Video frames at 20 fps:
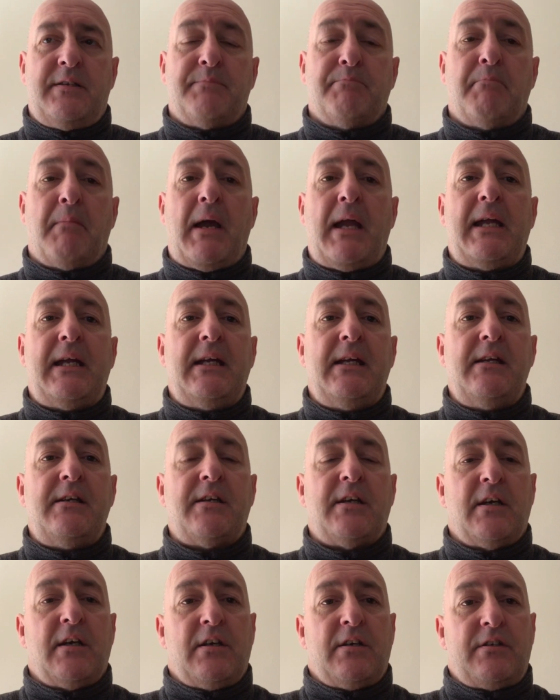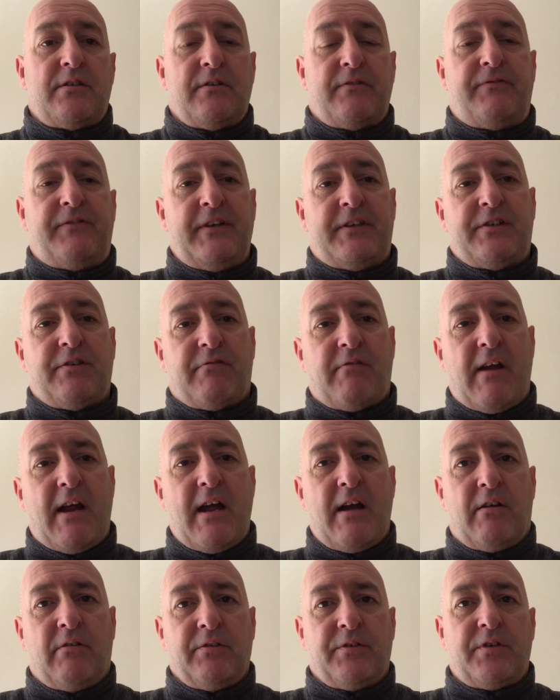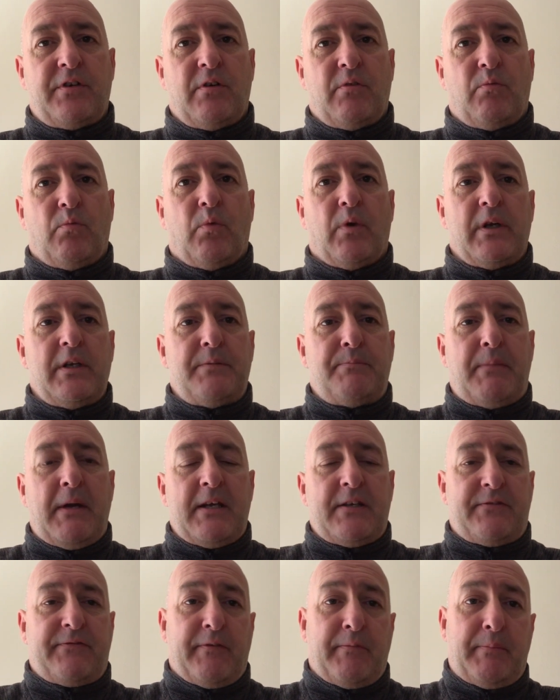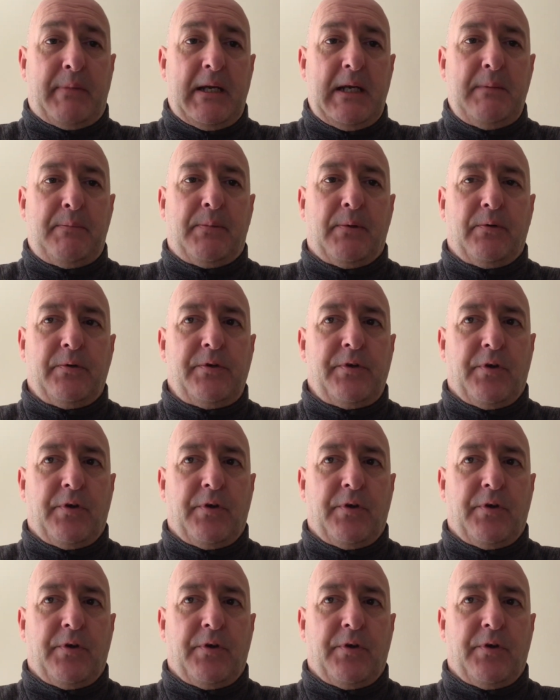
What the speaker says: made to fit around what is best for people,